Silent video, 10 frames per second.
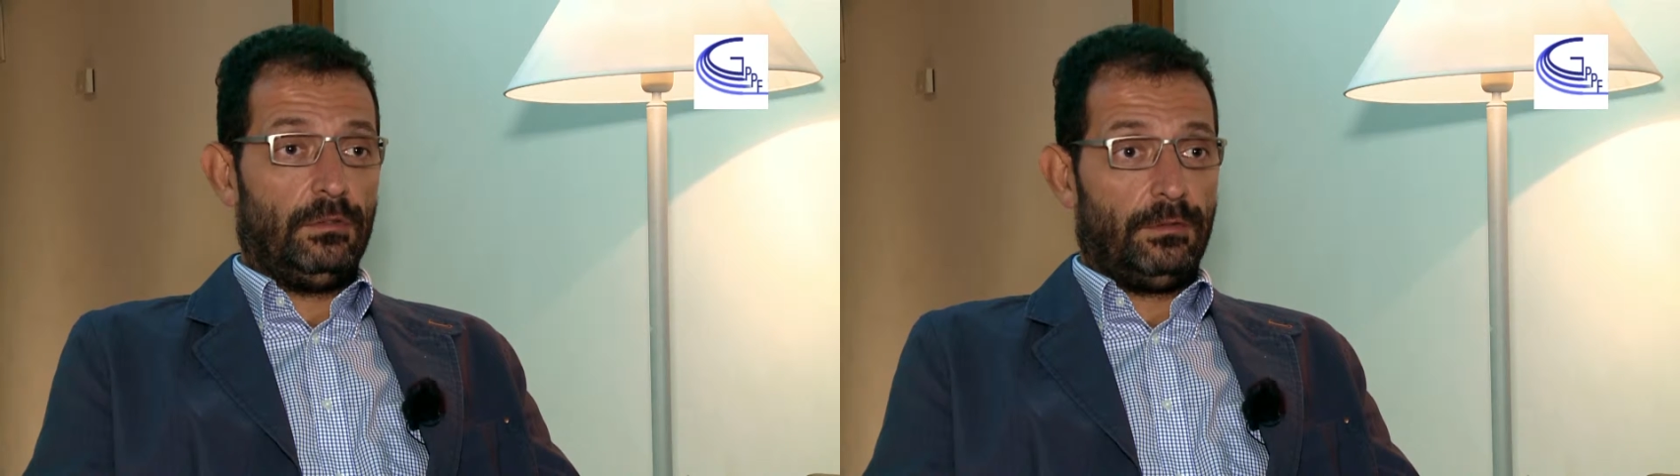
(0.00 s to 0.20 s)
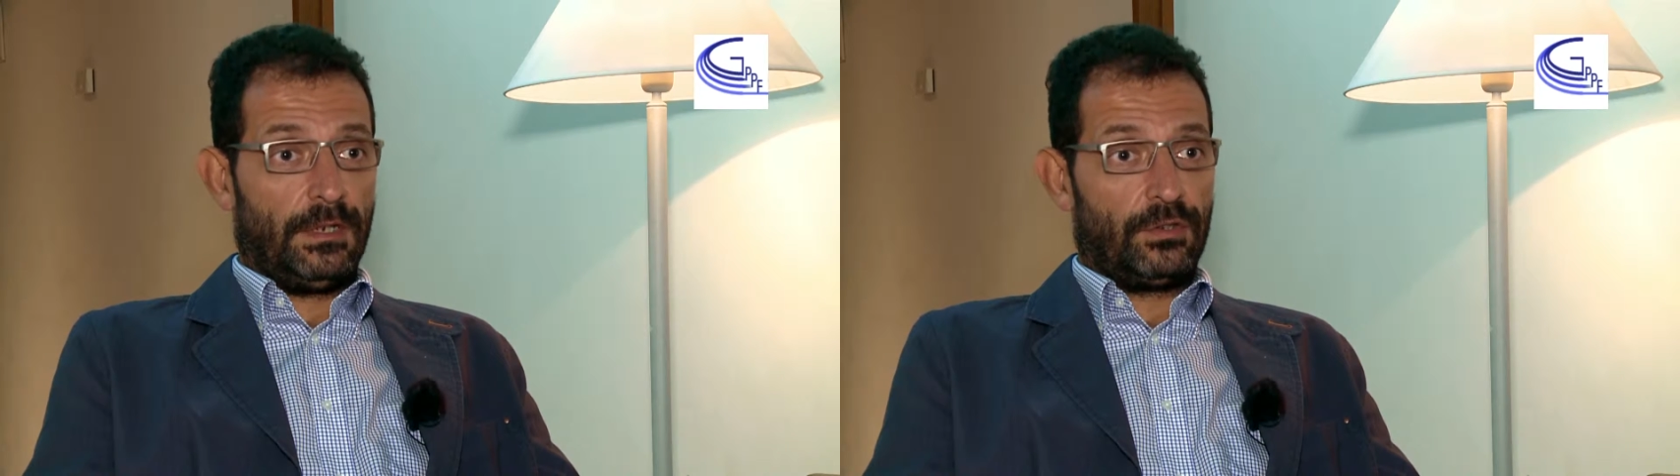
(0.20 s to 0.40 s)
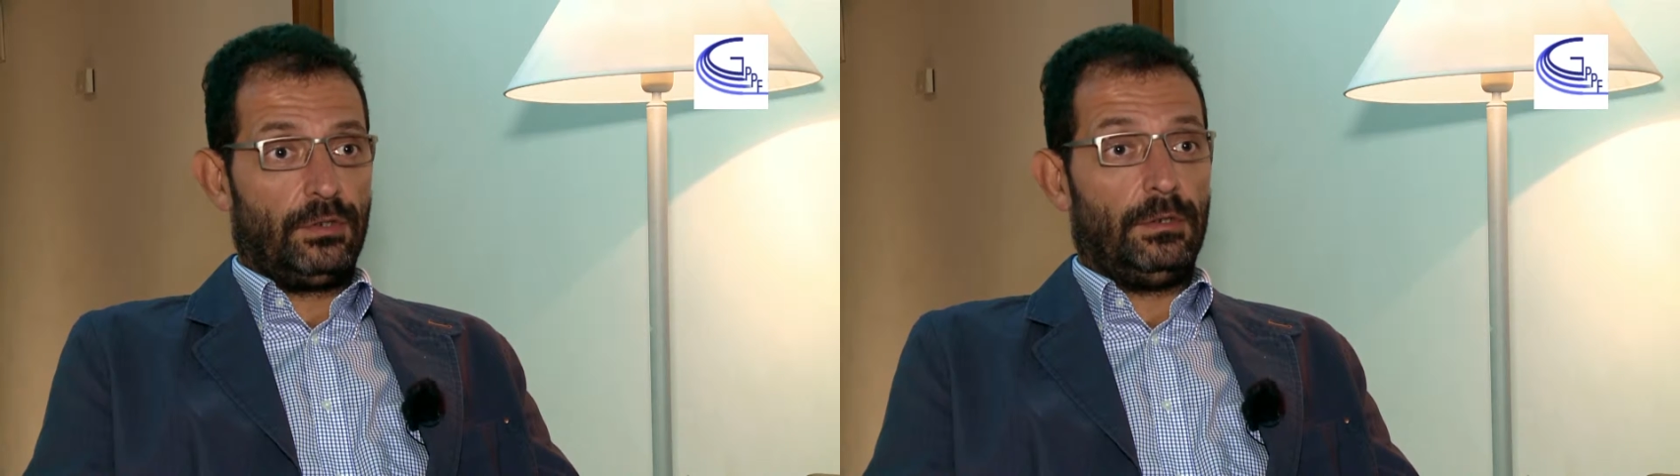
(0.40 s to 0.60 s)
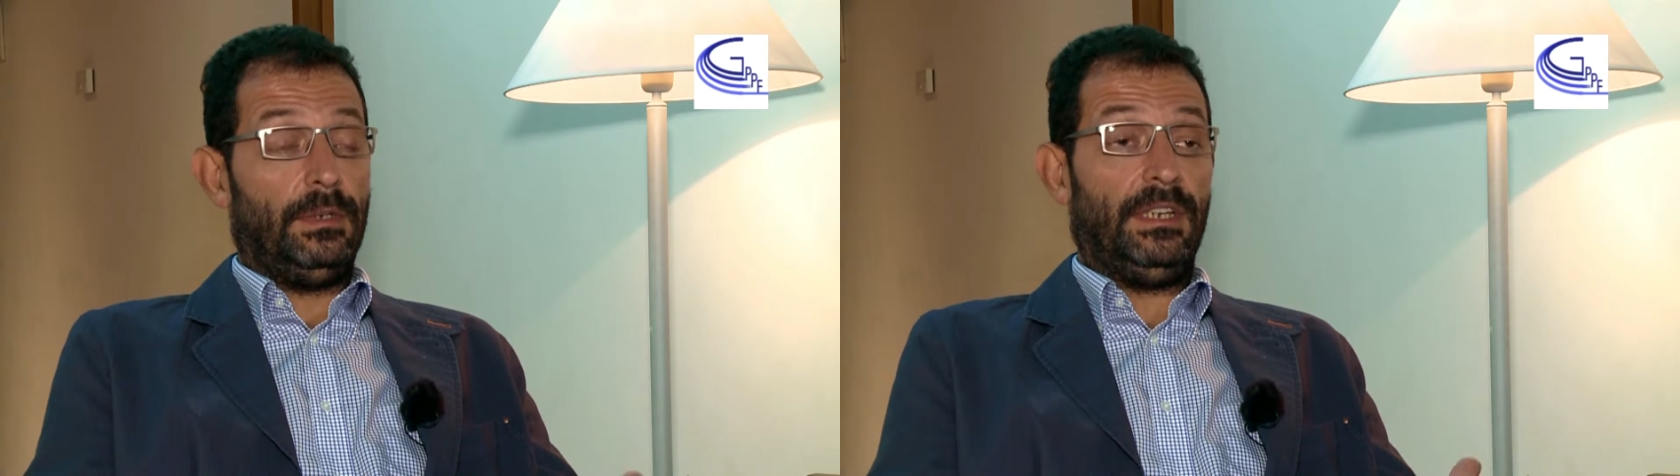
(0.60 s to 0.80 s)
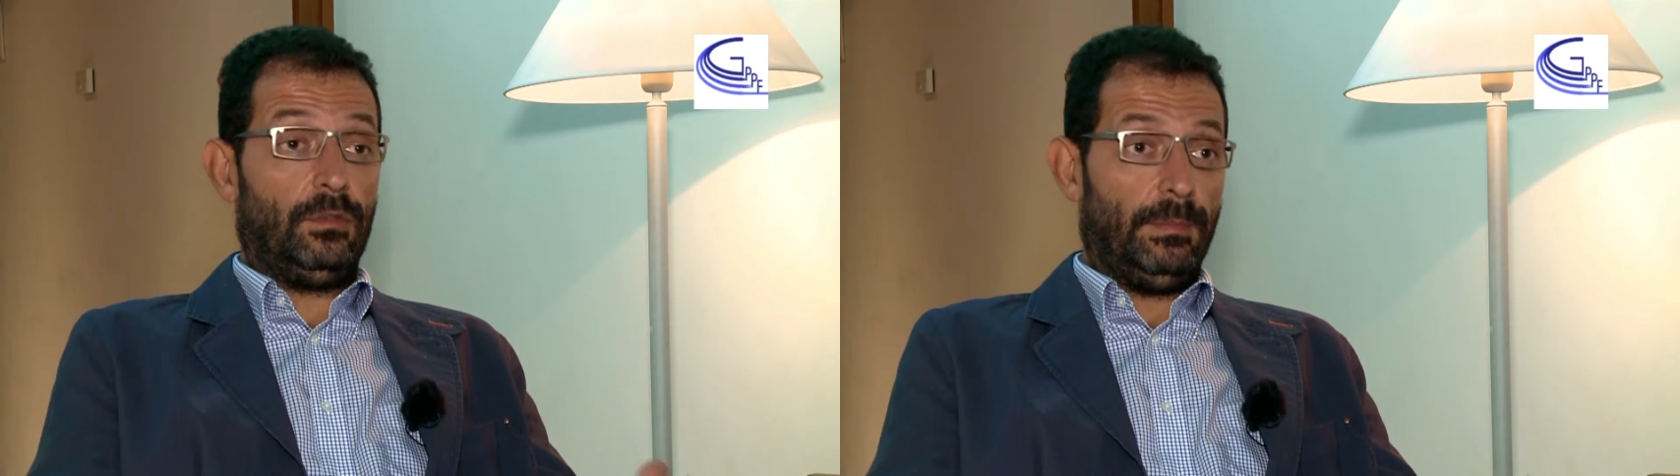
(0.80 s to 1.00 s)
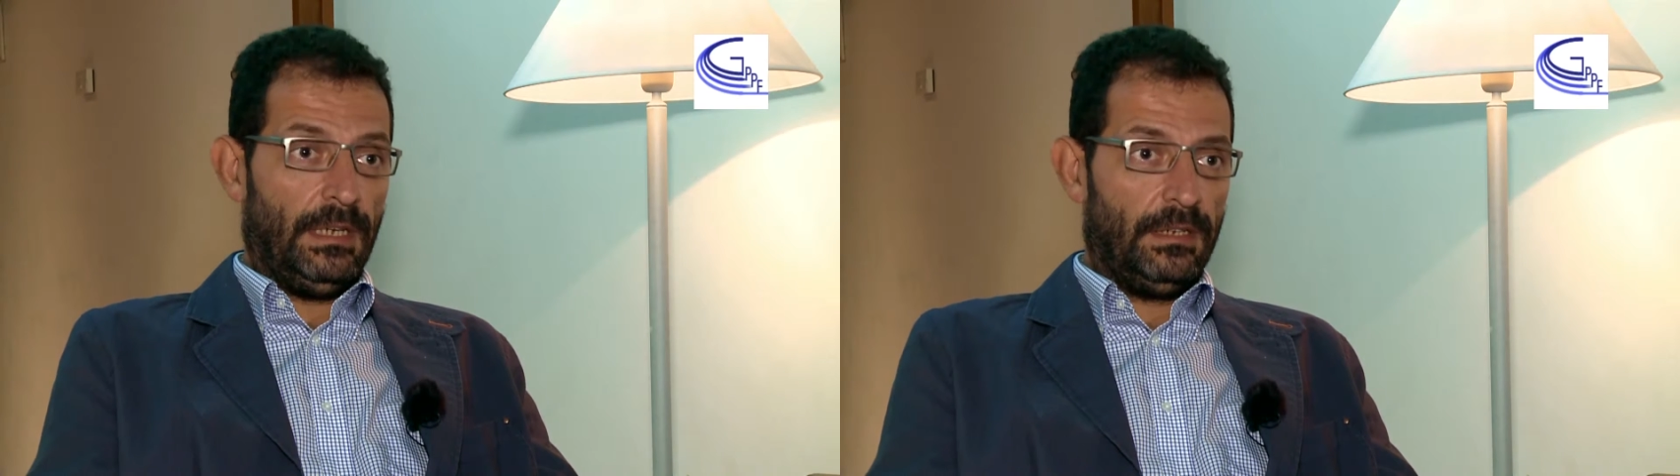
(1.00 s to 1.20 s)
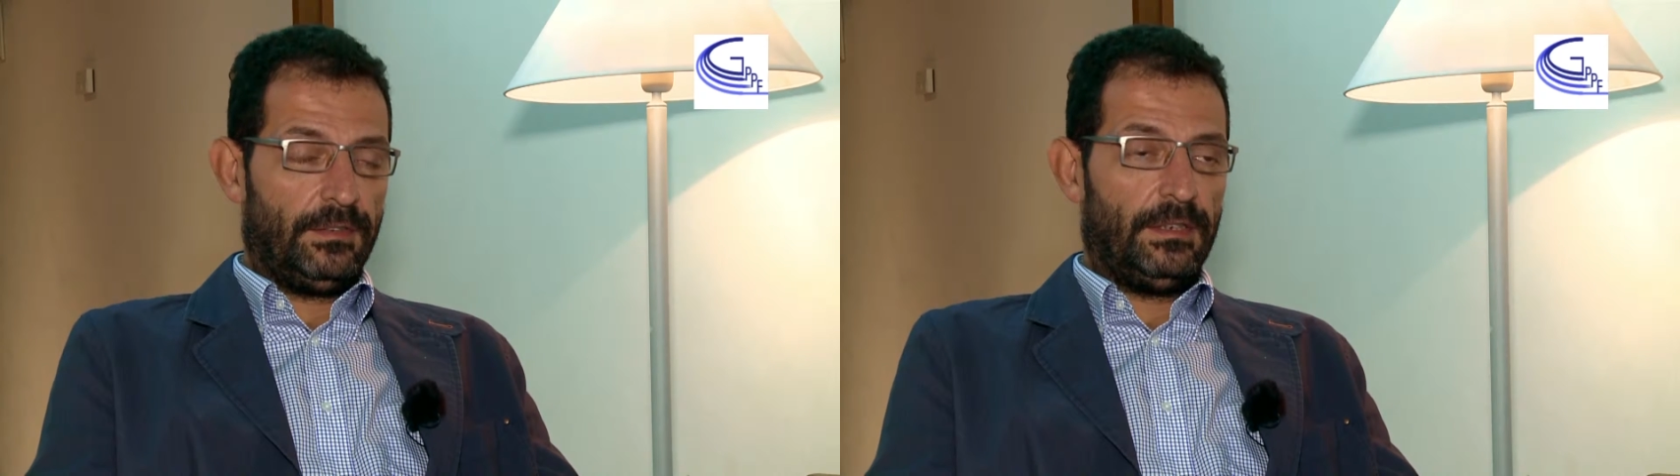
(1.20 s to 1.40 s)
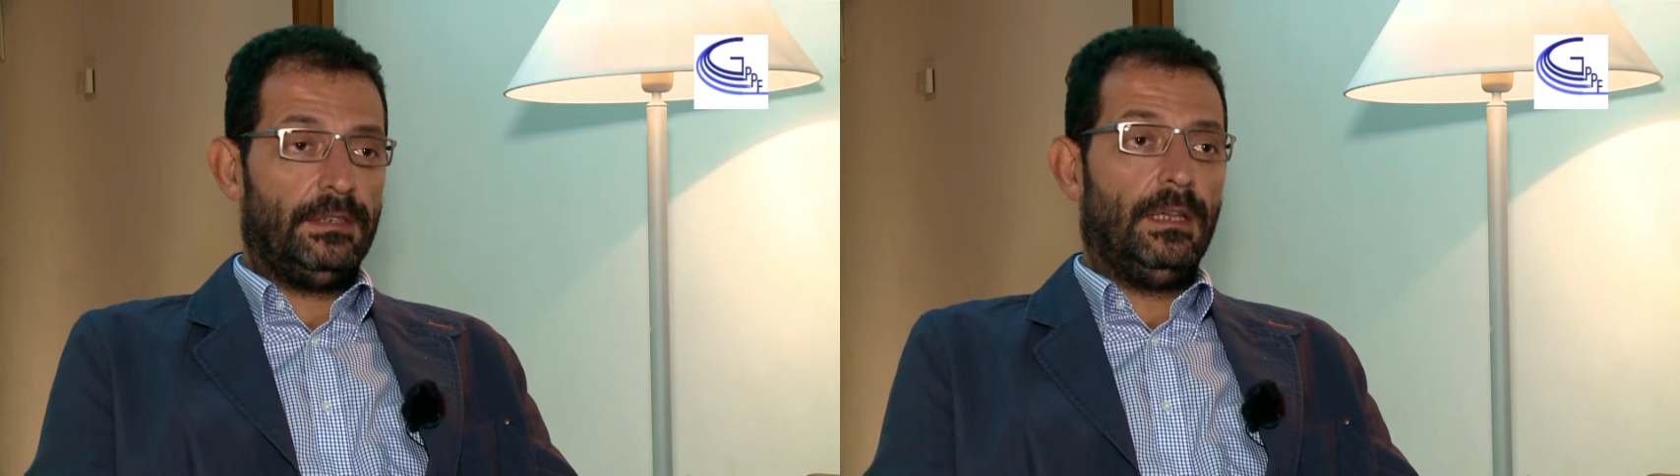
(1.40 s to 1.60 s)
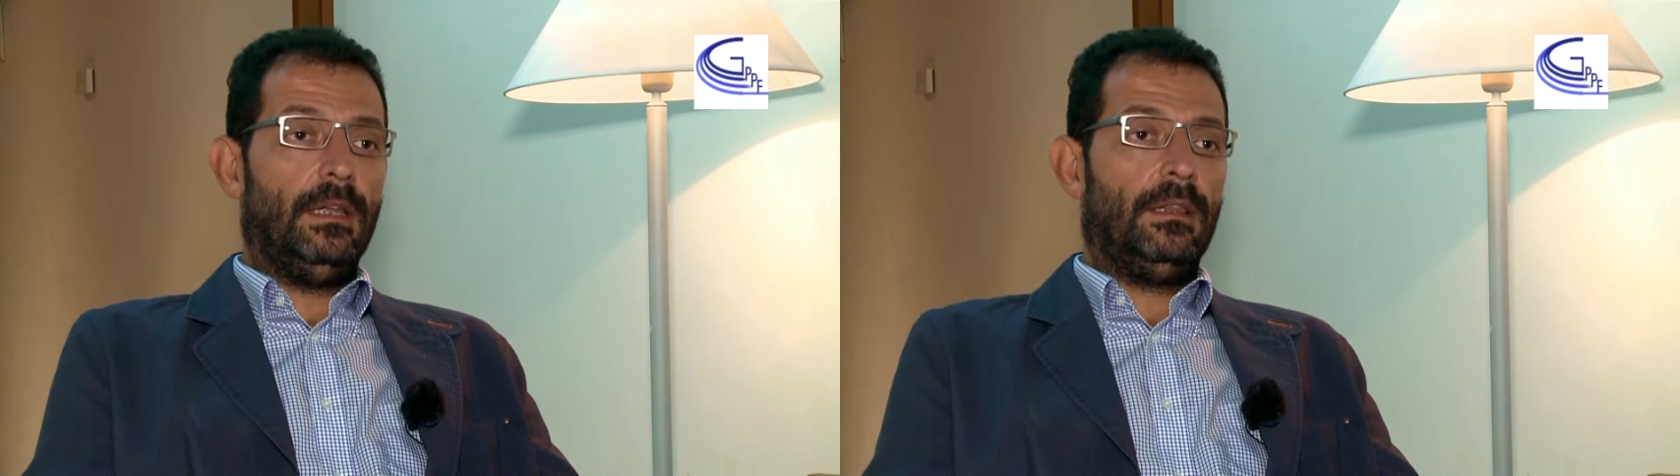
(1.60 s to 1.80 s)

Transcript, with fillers: to function, need to be lifted.